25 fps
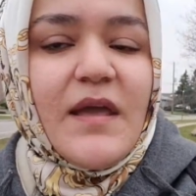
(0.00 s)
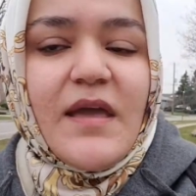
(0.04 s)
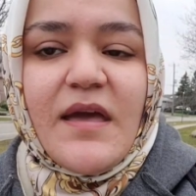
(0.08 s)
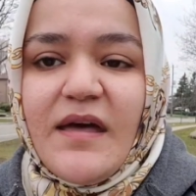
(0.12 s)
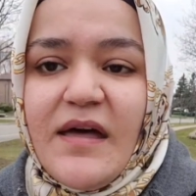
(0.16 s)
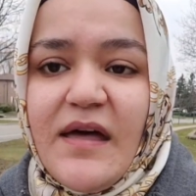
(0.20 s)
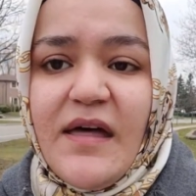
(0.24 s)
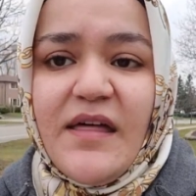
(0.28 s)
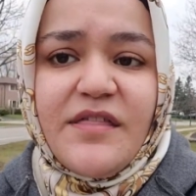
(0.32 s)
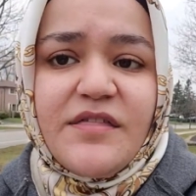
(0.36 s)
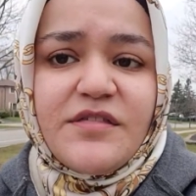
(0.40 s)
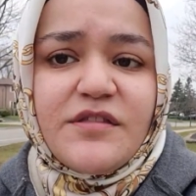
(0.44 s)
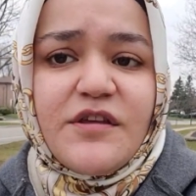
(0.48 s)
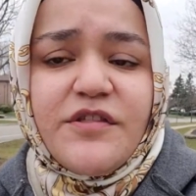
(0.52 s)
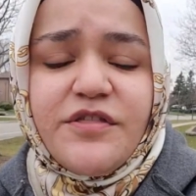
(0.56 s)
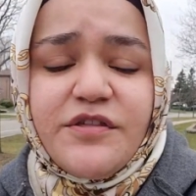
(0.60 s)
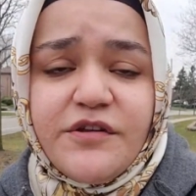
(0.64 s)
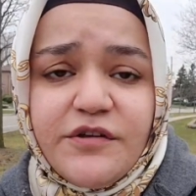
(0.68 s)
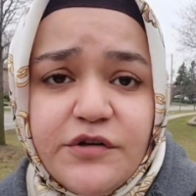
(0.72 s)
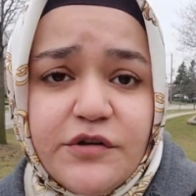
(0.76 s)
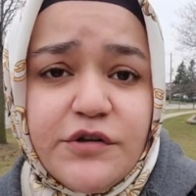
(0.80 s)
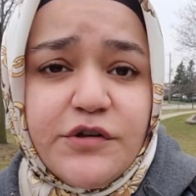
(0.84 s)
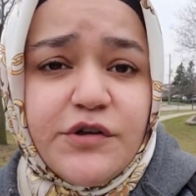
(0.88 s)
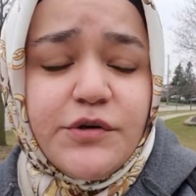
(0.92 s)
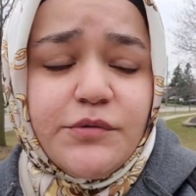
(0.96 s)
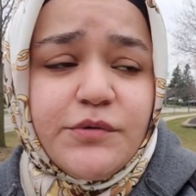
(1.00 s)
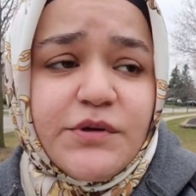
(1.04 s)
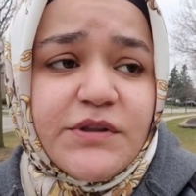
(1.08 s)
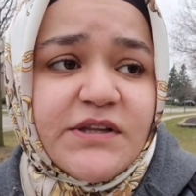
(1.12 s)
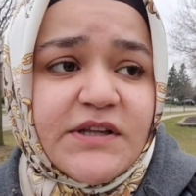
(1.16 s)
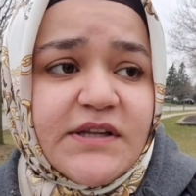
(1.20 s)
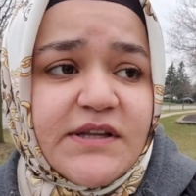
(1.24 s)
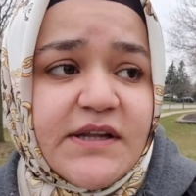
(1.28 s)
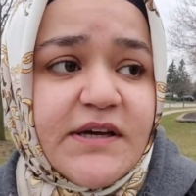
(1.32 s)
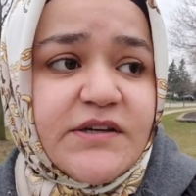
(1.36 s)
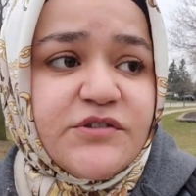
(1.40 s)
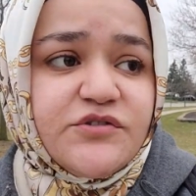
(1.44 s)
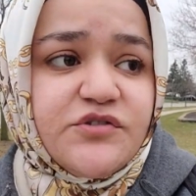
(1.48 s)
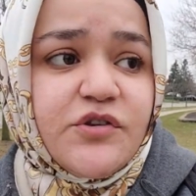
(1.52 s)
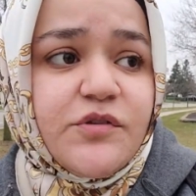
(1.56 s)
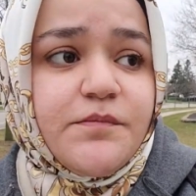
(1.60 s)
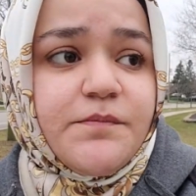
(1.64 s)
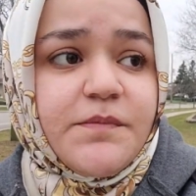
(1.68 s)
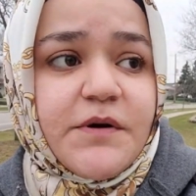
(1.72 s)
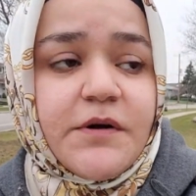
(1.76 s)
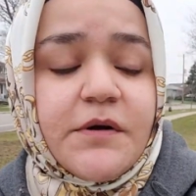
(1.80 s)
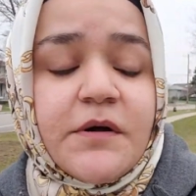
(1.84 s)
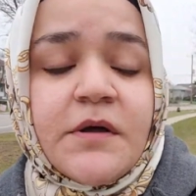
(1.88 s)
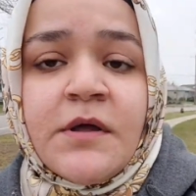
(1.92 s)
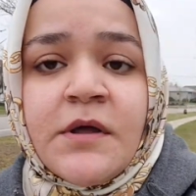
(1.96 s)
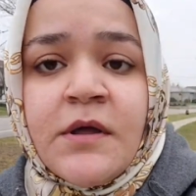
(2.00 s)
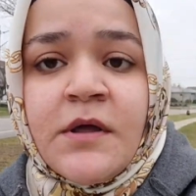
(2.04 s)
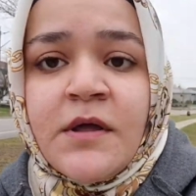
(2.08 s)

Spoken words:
It has nothing to do with the lectures, but